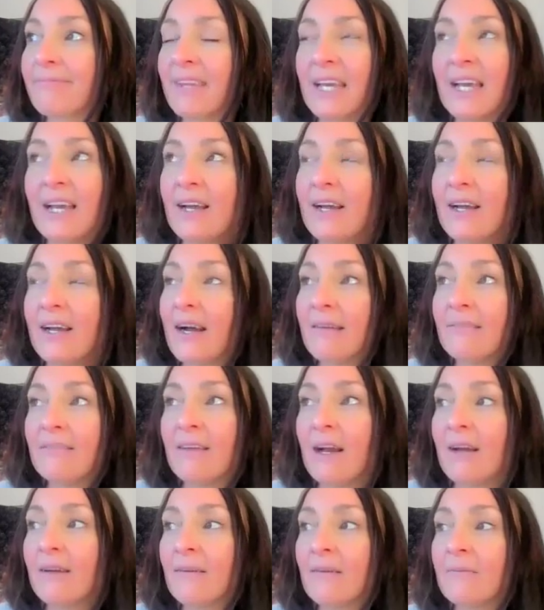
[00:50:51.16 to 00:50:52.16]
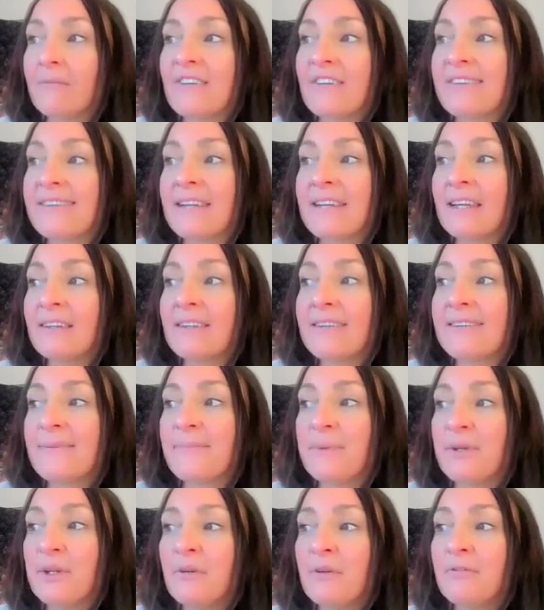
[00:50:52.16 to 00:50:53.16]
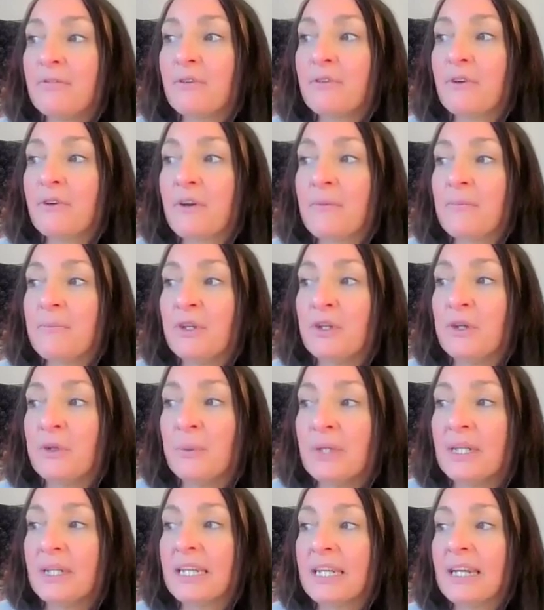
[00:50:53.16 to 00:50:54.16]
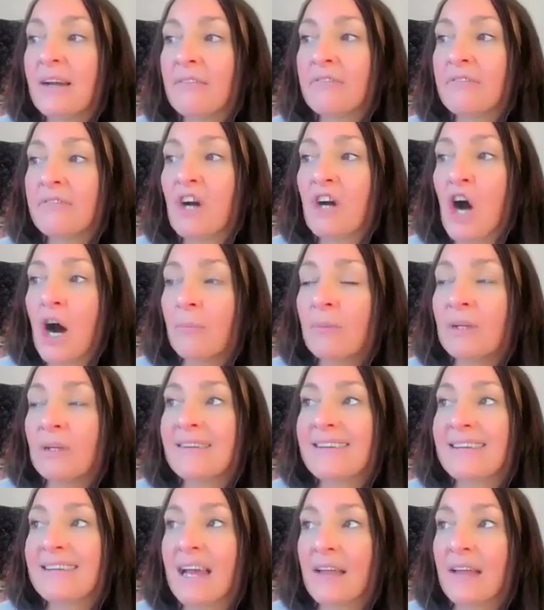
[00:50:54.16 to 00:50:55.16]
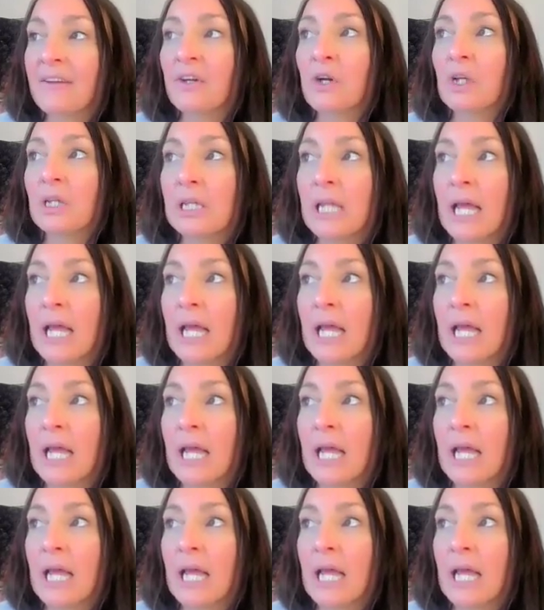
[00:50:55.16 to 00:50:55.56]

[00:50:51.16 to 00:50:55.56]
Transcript: yeah, I'm just seeing this beautiful community of coming together,